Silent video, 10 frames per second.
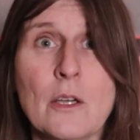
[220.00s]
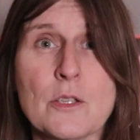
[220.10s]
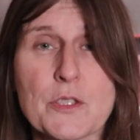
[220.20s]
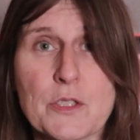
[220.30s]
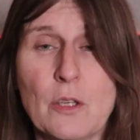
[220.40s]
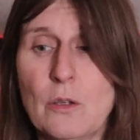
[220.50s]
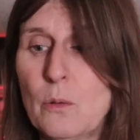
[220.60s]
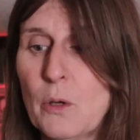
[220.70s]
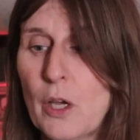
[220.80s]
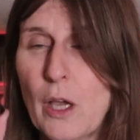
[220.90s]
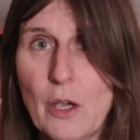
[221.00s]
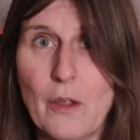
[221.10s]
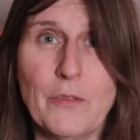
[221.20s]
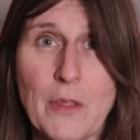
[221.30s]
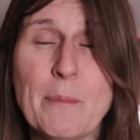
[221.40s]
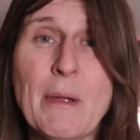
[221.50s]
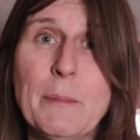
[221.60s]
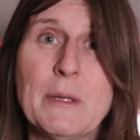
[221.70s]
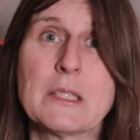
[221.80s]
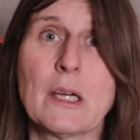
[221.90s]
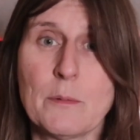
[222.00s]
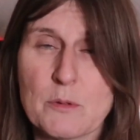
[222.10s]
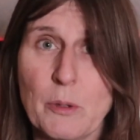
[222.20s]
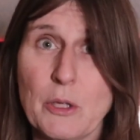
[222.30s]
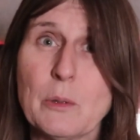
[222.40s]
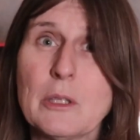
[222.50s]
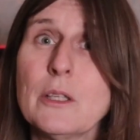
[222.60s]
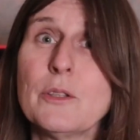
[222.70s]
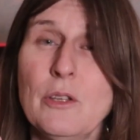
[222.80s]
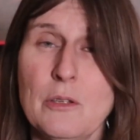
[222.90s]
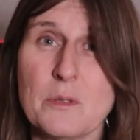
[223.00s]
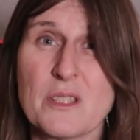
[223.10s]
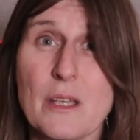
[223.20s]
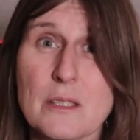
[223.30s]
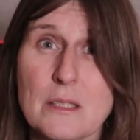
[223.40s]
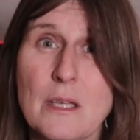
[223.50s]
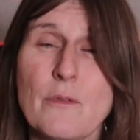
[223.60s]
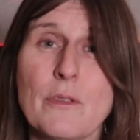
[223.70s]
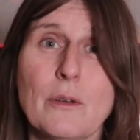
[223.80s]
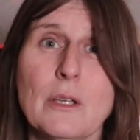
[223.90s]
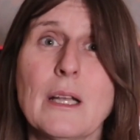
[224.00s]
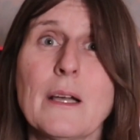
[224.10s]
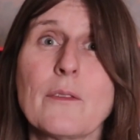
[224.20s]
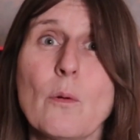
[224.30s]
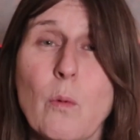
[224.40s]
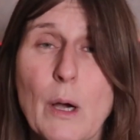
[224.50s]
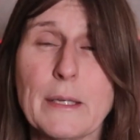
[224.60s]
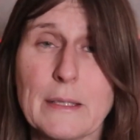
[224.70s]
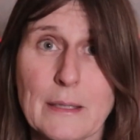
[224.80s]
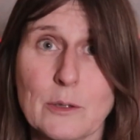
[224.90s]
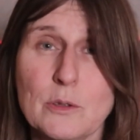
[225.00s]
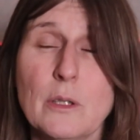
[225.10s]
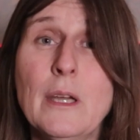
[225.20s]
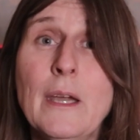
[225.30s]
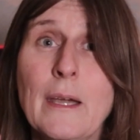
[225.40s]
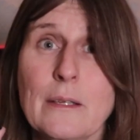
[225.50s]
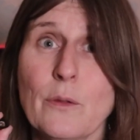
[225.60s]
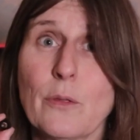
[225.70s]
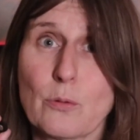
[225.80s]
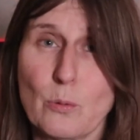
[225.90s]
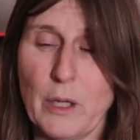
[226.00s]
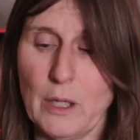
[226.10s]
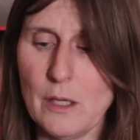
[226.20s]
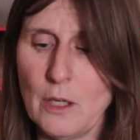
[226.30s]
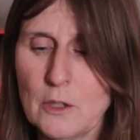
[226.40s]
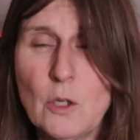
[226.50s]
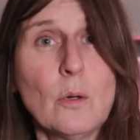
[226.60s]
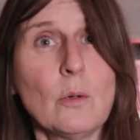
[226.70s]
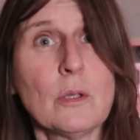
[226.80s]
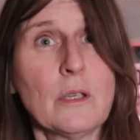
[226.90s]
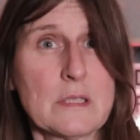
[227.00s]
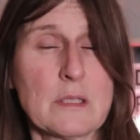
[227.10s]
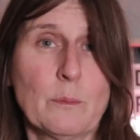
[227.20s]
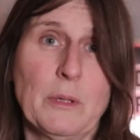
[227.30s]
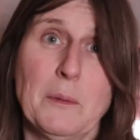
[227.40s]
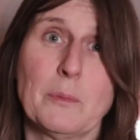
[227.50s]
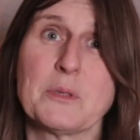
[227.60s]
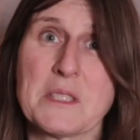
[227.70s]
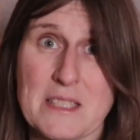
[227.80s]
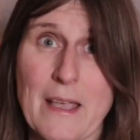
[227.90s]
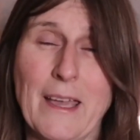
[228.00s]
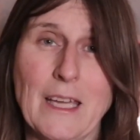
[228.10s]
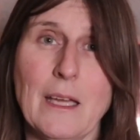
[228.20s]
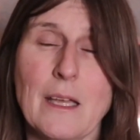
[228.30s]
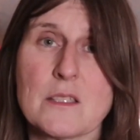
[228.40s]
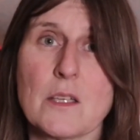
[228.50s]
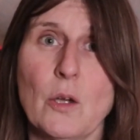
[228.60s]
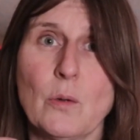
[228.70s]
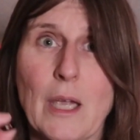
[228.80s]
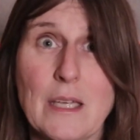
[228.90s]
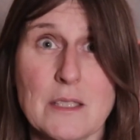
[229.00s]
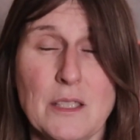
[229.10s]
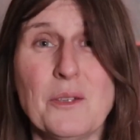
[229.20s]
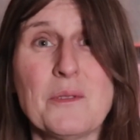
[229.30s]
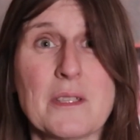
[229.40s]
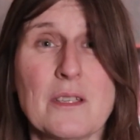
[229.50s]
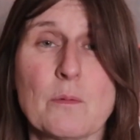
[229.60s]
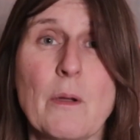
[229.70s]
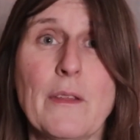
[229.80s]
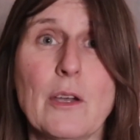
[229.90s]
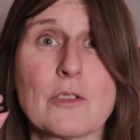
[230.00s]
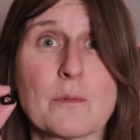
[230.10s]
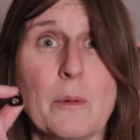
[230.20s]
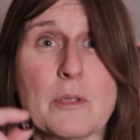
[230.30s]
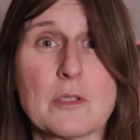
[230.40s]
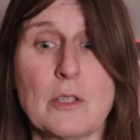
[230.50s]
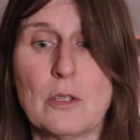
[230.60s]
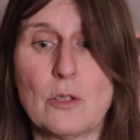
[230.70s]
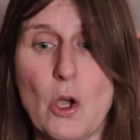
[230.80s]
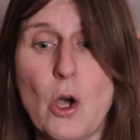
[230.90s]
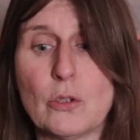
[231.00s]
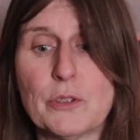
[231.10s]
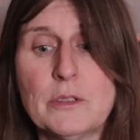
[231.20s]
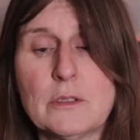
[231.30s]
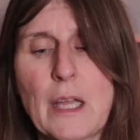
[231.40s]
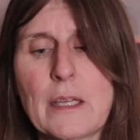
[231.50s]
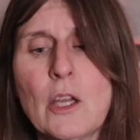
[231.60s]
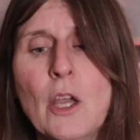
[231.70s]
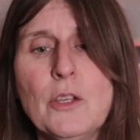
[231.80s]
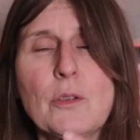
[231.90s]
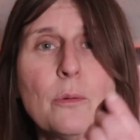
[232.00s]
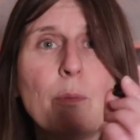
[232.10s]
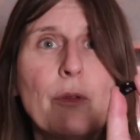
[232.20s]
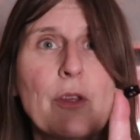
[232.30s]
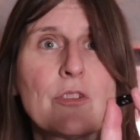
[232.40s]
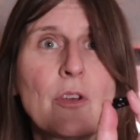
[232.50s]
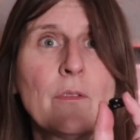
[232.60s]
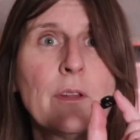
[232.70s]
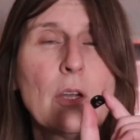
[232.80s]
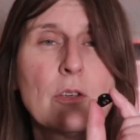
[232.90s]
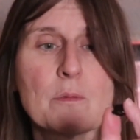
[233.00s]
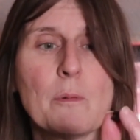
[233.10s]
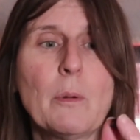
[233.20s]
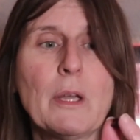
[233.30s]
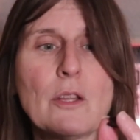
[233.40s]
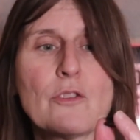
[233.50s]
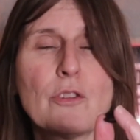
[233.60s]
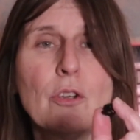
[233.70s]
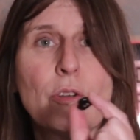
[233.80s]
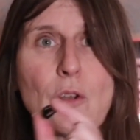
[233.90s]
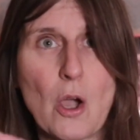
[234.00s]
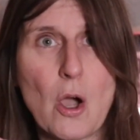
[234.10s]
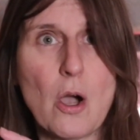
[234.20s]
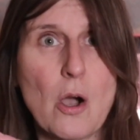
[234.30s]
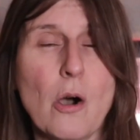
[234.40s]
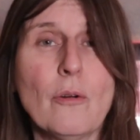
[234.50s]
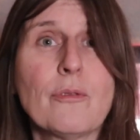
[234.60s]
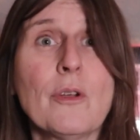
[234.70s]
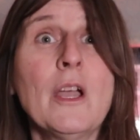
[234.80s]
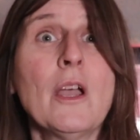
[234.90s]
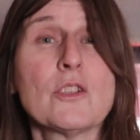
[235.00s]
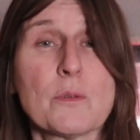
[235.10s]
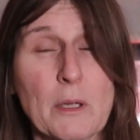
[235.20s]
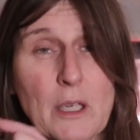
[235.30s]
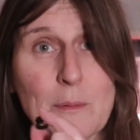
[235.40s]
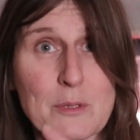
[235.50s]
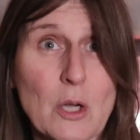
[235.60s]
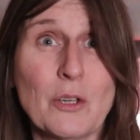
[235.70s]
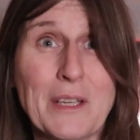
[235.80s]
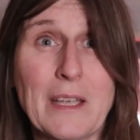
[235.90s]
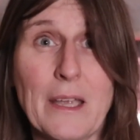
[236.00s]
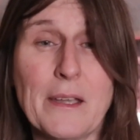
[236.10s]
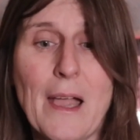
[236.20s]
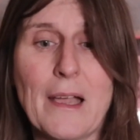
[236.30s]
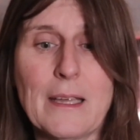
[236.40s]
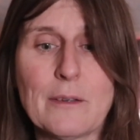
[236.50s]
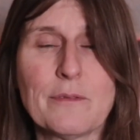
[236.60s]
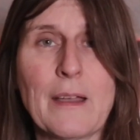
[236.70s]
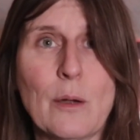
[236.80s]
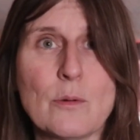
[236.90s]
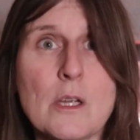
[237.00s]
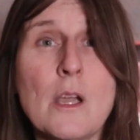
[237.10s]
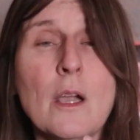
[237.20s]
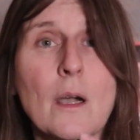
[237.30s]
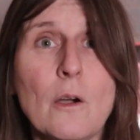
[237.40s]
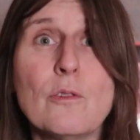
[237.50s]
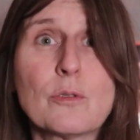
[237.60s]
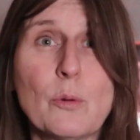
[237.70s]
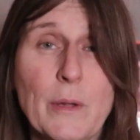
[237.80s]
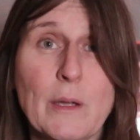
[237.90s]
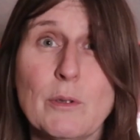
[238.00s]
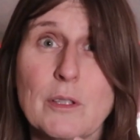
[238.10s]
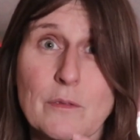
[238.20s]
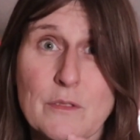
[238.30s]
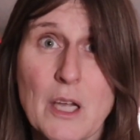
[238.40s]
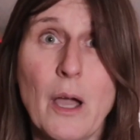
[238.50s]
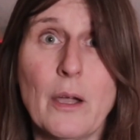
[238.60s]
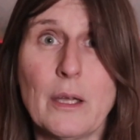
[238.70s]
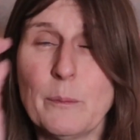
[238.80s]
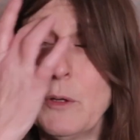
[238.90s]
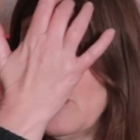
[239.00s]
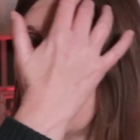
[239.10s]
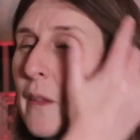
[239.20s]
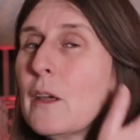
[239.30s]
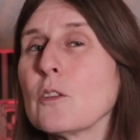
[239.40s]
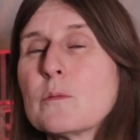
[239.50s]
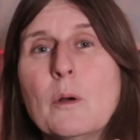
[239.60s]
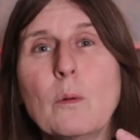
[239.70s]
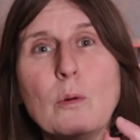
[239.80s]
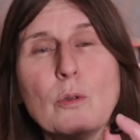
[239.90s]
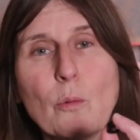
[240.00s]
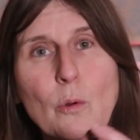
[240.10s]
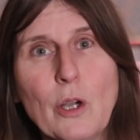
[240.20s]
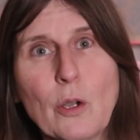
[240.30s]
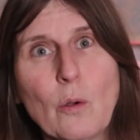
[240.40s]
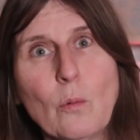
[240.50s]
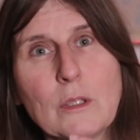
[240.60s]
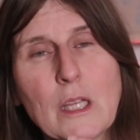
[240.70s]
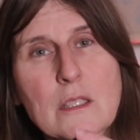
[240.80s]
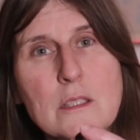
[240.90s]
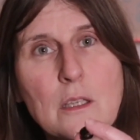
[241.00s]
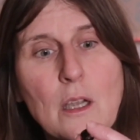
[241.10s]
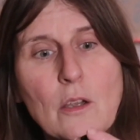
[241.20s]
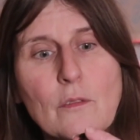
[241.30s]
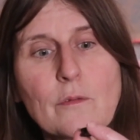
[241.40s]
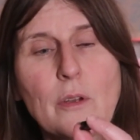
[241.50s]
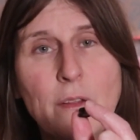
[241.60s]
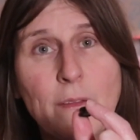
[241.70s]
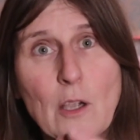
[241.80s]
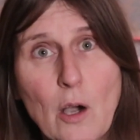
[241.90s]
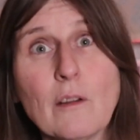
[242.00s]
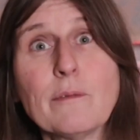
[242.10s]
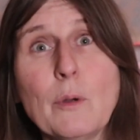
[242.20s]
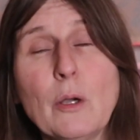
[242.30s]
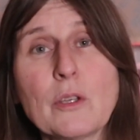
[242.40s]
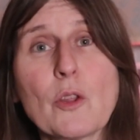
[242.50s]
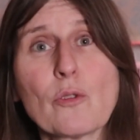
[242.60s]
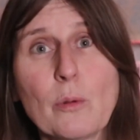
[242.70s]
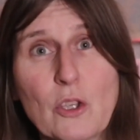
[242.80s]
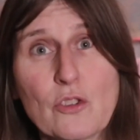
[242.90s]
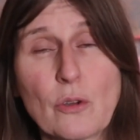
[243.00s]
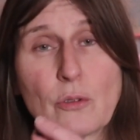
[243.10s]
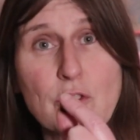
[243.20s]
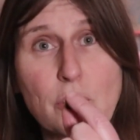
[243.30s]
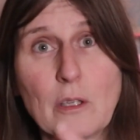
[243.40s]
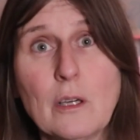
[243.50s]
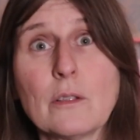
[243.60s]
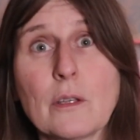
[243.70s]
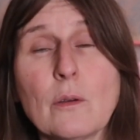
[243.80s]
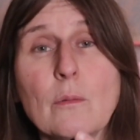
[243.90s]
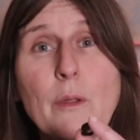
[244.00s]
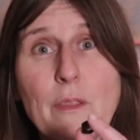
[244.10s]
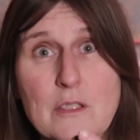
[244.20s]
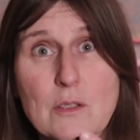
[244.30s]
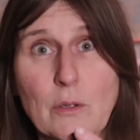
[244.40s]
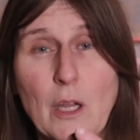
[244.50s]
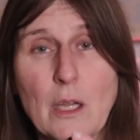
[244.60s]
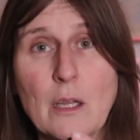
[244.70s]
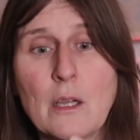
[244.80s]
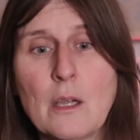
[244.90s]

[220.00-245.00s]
so there may be times where you can't use this even though you like the wide angle. And three, although some people say it's okay to use this when the Osmo is turned on, like you can put this on the Osmo when it's turned off so it comes on again, I have found over a period of time the Osmo won't work it's in the off mode and switched on to on with this on it.